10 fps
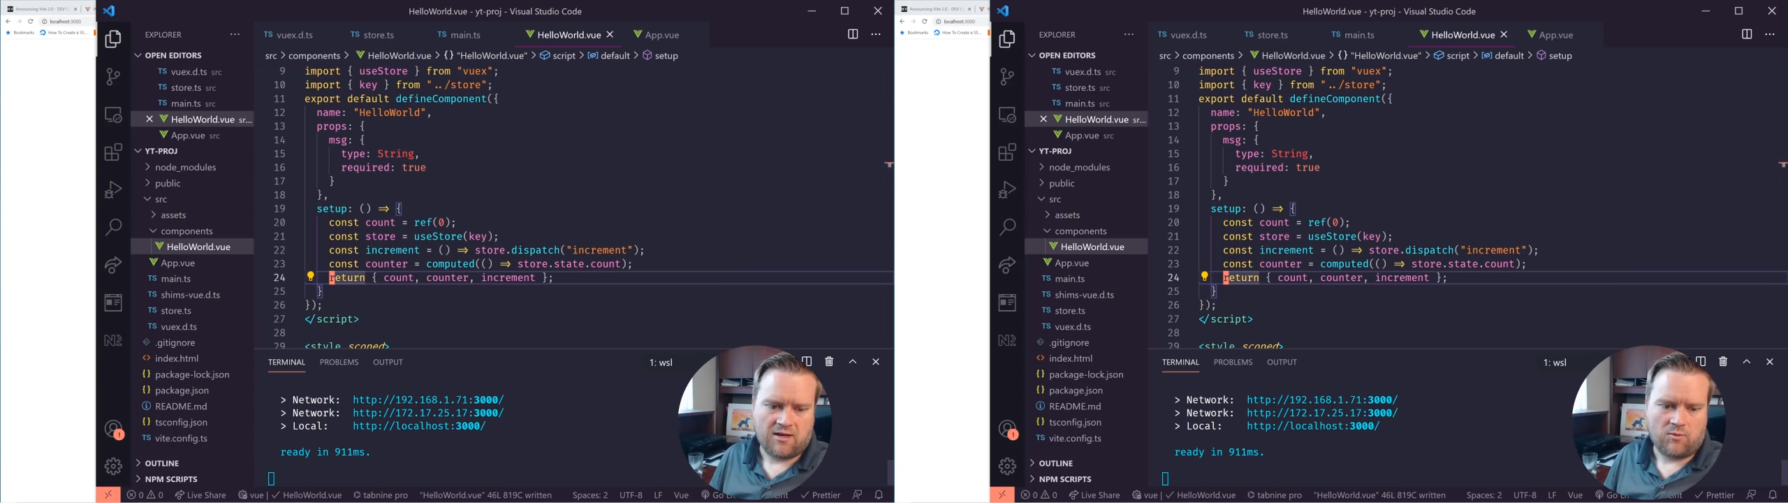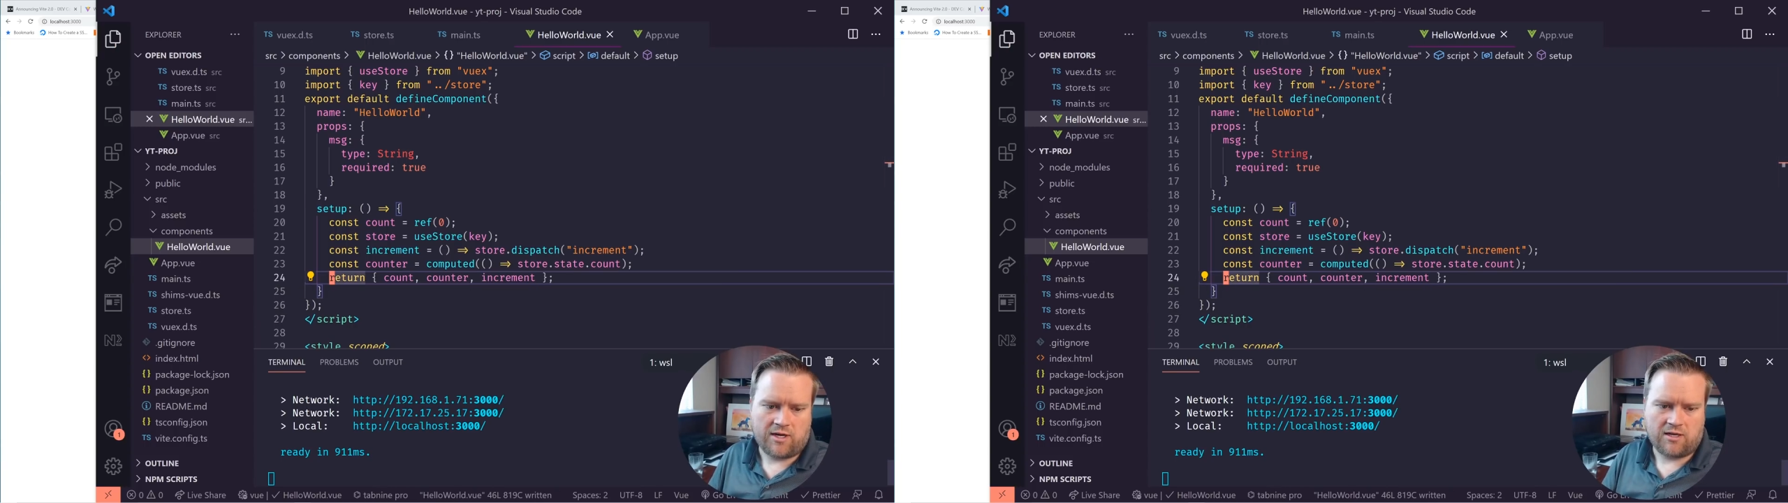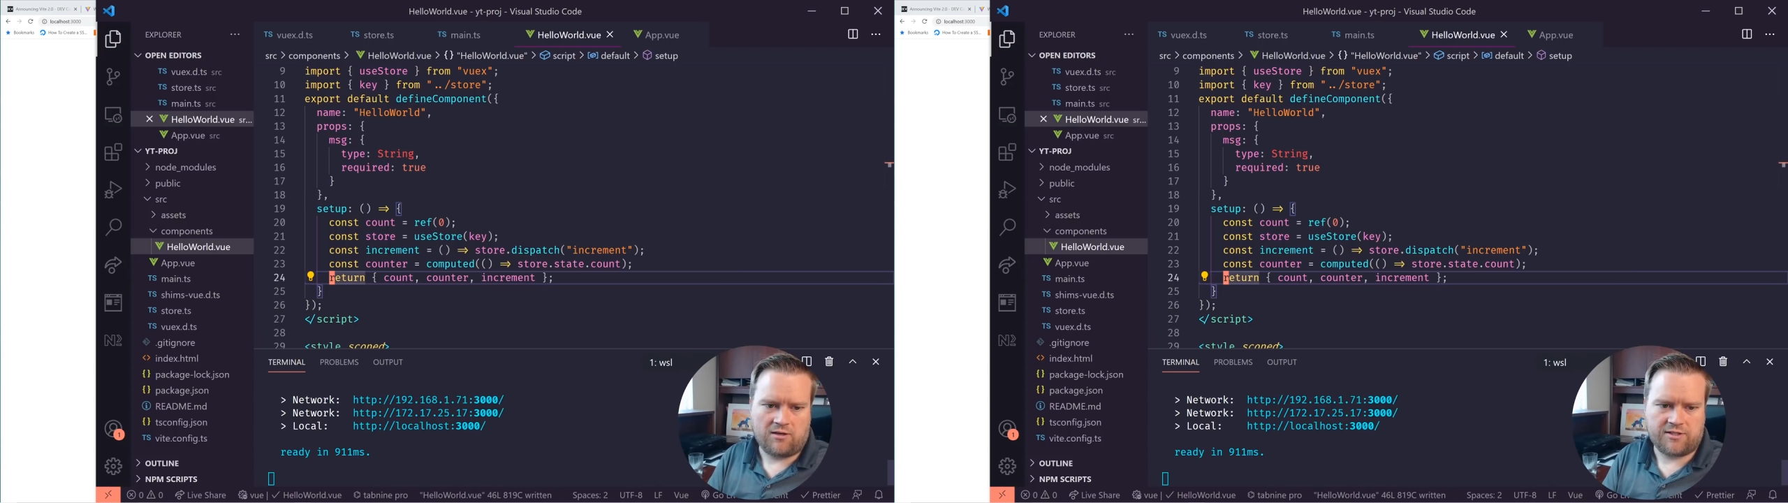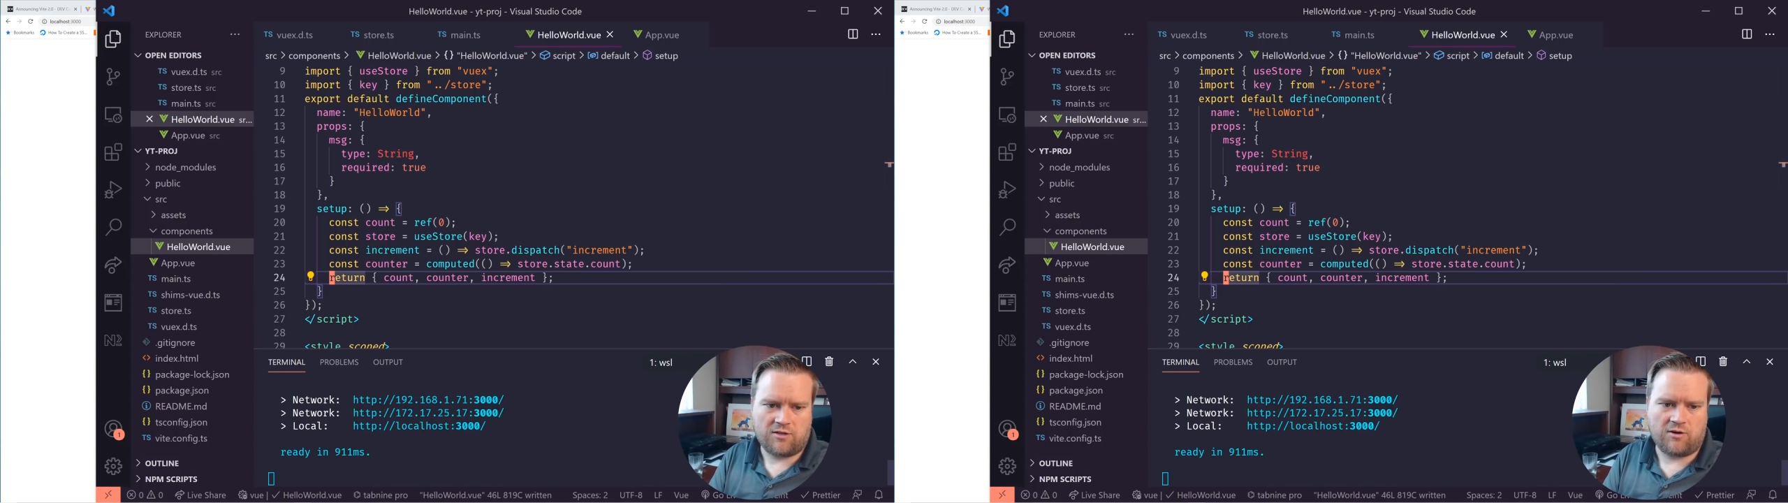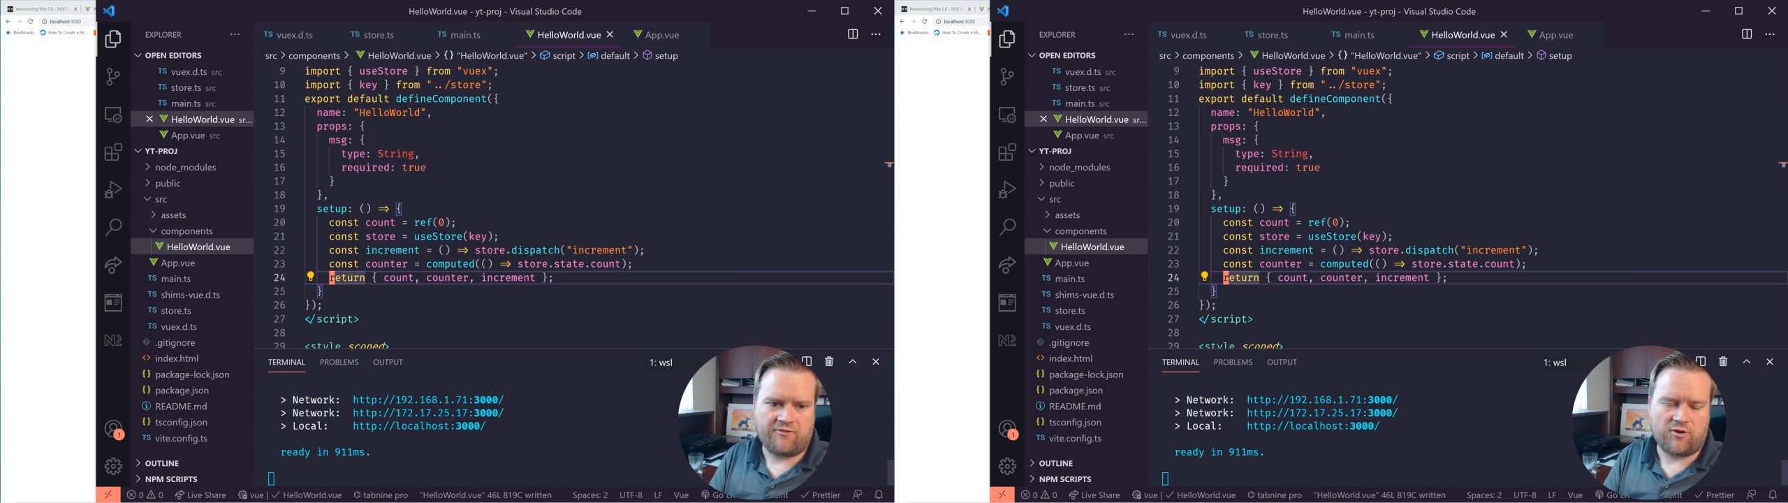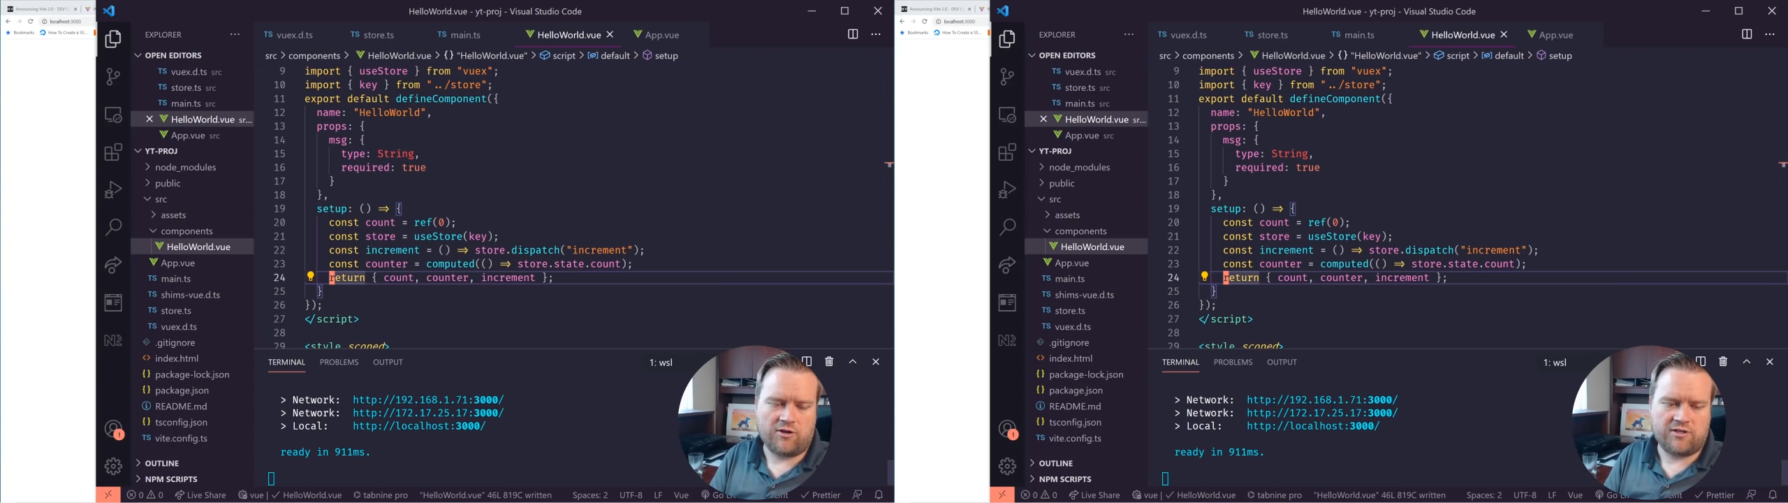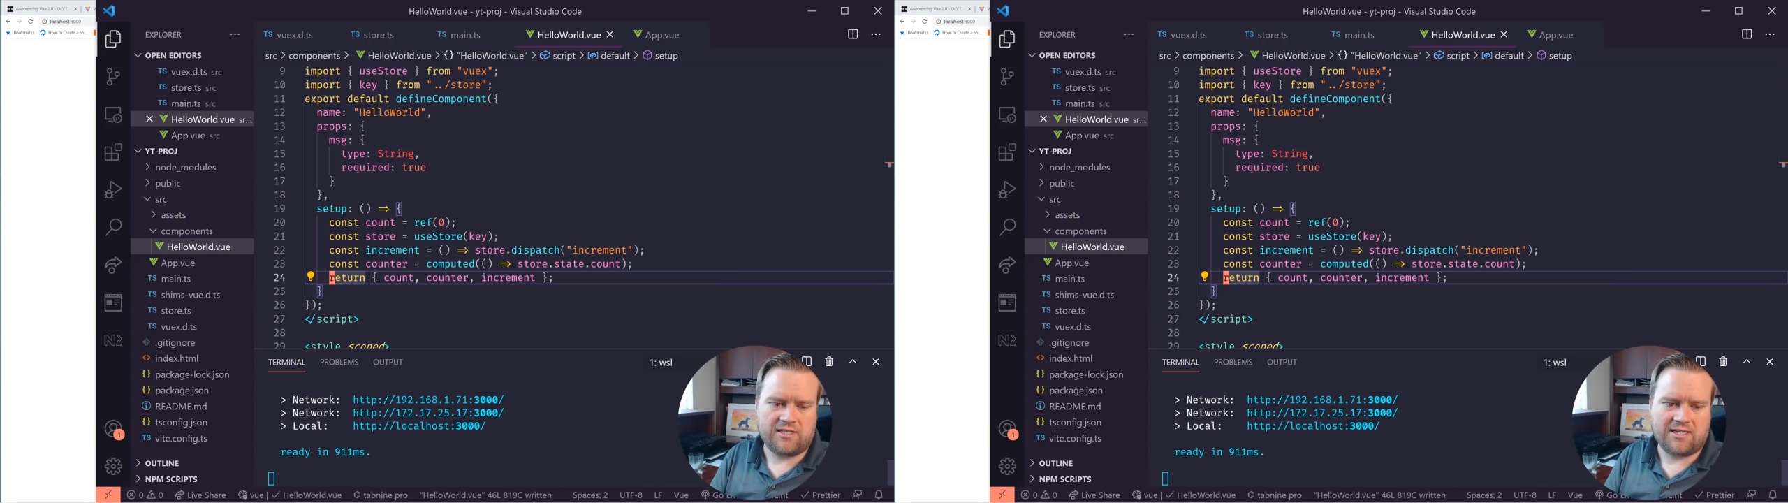We can also, if we're using